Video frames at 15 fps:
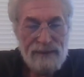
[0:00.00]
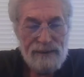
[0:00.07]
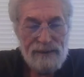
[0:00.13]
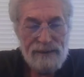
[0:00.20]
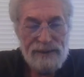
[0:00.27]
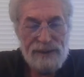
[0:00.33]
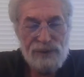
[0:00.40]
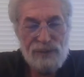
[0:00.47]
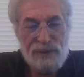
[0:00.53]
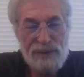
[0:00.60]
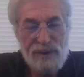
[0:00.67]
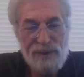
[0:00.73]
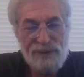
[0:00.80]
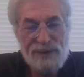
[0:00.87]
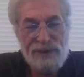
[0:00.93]
this one
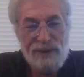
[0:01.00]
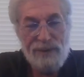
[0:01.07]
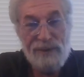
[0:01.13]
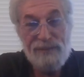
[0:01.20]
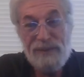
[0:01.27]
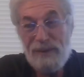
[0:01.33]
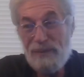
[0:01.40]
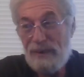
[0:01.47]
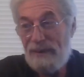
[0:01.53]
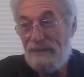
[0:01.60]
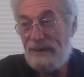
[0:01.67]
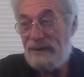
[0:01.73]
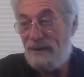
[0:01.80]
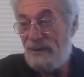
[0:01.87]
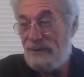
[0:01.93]
also, if you rub
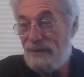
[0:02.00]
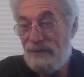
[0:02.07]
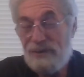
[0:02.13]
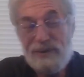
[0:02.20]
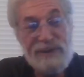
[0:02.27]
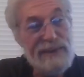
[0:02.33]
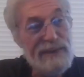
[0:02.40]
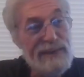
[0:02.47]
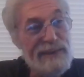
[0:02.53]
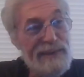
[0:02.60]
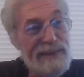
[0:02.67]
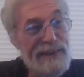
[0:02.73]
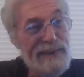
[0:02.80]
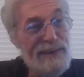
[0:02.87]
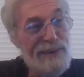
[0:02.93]
it on your skin
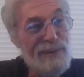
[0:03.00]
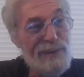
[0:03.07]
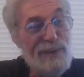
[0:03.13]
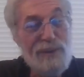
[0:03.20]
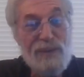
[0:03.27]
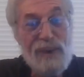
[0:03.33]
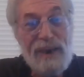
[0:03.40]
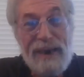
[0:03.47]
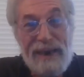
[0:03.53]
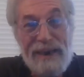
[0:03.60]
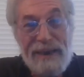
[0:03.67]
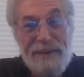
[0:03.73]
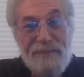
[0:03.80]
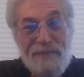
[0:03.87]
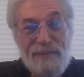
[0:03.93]
and they don't know
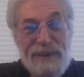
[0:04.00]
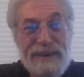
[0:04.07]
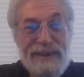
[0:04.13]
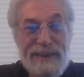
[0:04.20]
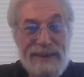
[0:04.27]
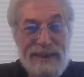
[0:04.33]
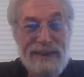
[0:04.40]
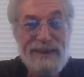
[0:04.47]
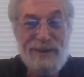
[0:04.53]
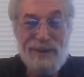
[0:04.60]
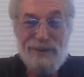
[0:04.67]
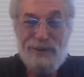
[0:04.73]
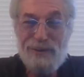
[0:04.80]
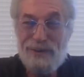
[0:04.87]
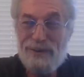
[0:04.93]
why, but it can
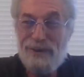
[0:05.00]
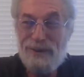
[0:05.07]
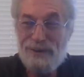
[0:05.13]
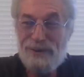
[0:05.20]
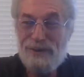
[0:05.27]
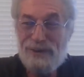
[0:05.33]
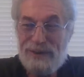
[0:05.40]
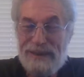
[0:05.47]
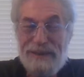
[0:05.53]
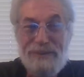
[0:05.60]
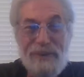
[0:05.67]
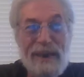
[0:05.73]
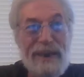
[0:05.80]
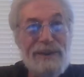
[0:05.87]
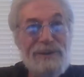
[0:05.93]
also cause a skin
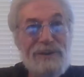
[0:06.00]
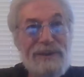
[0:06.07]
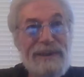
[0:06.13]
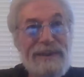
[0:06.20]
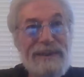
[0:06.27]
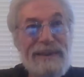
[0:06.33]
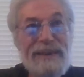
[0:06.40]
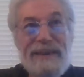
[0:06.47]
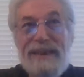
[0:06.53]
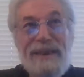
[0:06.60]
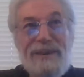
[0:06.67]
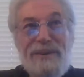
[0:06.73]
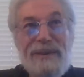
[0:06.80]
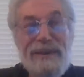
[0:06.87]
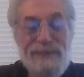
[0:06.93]
rash, and they
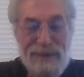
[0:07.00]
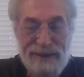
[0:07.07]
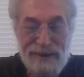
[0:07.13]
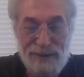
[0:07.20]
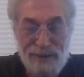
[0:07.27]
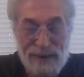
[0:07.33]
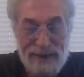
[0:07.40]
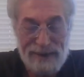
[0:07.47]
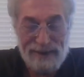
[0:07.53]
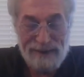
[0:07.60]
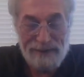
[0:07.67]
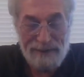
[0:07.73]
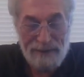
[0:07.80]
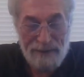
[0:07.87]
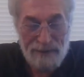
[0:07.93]
don't even know why.
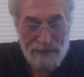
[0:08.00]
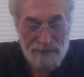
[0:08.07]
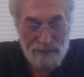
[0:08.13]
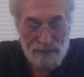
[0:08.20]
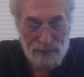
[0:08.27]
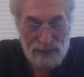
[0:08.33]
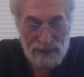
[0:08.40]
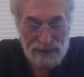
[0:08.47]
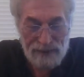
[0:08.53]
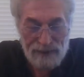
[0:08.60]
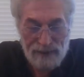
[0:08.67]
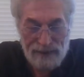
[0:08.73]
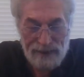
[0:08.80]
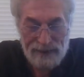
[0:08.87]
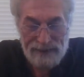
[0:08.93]

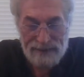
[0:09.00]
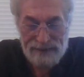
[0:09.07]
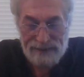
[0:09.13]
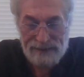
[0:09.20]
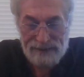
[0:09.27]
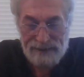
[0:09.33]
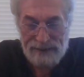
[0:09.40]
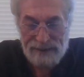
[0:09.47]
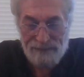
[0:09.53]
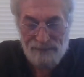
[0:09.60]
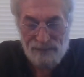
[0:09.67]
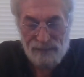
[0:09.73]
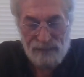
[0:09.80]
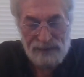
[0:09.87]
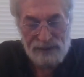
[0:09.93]
All right, let's see.
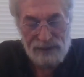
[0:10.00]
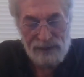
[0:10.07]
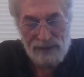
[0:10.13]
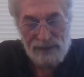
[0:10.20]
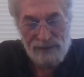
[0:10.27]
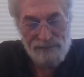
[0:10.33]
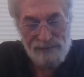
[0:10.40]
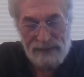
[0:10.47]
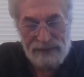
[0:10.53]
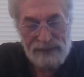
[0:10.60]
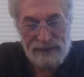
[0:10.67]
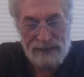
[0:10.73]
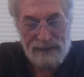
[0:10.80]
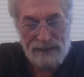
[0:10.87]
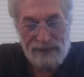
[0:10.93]
So
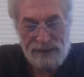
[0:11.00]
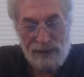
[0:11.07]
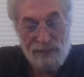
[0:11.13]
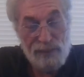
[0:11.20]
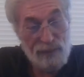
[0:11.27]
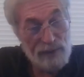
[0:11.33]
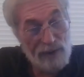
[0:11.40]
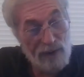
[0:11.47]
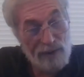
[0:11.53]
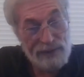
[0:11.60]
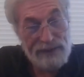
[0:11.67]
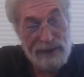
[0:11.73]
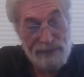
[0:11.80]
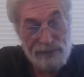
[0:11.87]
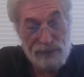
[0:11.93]
it's helpful with all
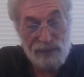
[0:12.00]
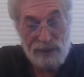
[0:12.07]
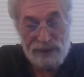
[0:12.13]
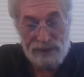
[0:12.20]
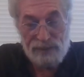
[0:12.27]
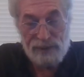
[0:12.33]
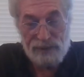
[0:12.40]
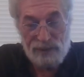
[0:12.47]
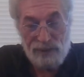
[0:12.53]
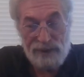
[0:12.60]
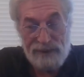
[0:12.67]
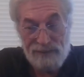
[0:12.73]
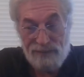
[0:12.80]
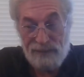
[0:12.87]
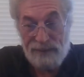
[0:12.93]
types of
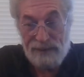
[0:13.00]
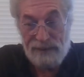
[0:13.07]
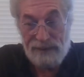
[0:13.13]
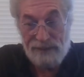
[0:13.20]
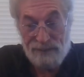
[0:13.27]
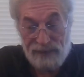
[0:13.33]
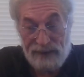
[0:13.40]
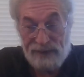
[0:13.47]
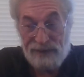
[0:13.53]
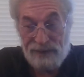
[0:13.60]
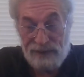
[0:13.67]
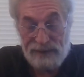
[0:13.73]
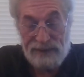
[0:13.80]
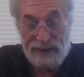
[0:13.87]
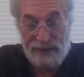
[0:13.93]
respiratory
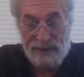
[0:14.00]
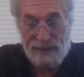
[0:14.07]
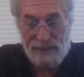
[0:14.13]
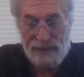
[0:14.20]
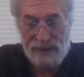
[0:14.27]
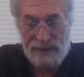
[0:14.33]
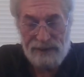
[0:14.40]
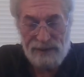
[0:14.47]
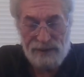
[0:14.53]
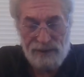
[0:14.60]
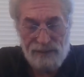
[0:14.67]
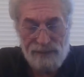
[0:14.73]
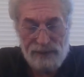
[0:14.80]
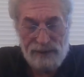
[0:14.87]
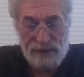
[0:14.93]
infections. Yeah, it's a very good
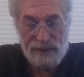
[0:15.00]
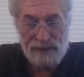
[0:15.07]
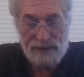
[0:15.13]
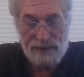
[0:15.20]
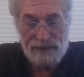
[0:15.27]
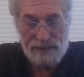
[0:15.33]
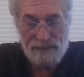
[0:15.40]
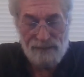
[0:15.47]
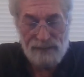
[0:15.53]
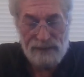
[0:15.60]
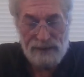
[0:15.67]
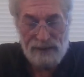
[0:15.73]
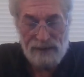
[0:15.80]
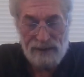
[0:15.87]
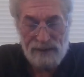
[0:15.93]
herb for your lungs.
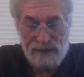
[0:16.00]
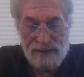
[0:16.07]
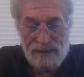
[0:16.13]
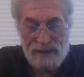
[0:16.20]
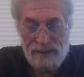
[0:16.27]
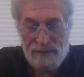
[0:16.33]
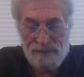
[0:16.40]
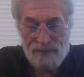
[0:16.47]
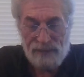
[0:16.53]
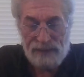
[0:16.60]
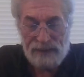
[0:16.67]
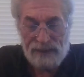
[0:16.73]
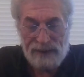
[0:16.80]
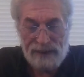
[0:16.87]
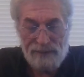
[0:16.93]
Uh,
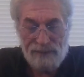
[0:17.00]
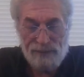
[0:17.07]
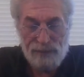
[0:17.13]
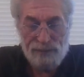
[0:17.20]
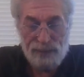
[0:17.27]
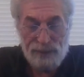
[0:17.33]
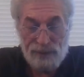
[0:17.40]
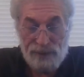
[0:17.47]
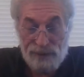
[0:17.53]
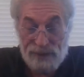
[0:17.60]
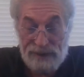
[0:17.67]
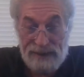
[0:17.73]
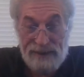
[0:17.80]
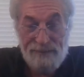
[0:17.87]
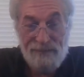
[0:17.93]
like for
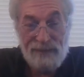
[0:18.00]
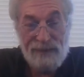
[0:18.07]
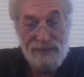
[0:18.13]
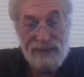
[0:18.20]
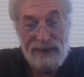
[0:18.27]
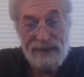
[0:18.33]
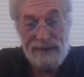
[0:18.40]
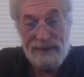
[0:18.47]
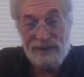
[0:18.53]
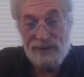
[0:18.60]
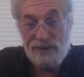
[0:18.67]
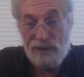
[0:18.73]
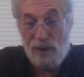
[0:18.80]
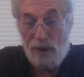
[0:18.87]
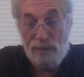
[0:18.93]
pleurisy, in fact, it's
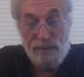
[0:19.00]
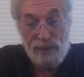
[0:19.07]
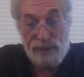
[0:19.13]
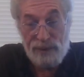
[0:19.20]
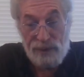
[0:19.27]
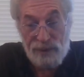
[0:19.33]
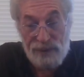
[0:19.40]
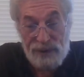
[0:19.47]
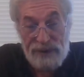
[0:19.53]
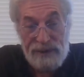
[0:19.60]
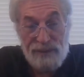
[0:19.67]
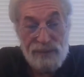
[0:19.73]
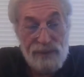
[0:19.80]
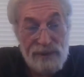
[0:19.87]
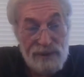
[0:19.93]
called pleurisy
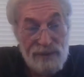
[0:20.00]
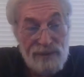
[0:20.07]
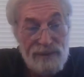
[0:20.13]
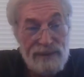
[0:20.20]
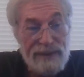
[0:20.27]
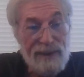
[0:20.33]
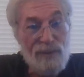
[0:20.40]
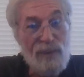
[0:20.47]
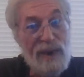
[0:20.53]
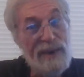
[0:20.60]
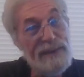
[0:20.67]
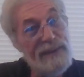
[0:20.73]
root. Now, why do